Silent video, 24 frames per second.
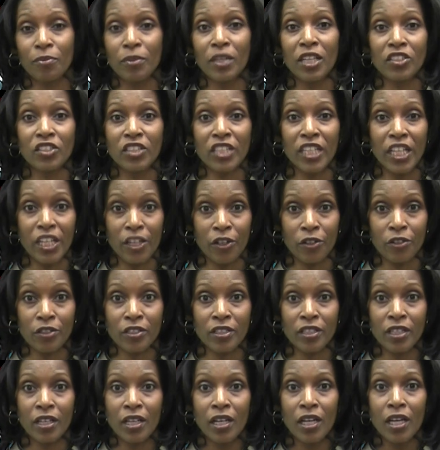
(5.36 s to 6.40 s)
plus
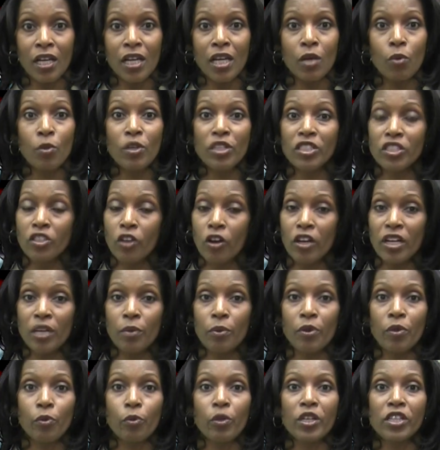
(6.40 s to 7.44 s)
years. We started
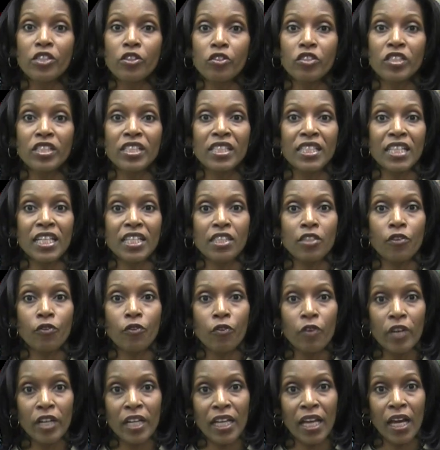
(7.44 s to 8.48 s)
with researching
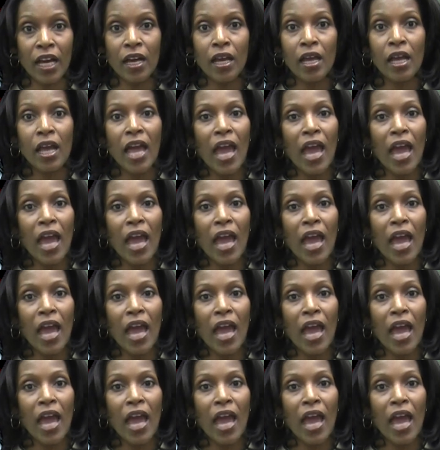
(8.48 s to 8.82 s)
schizophrenia,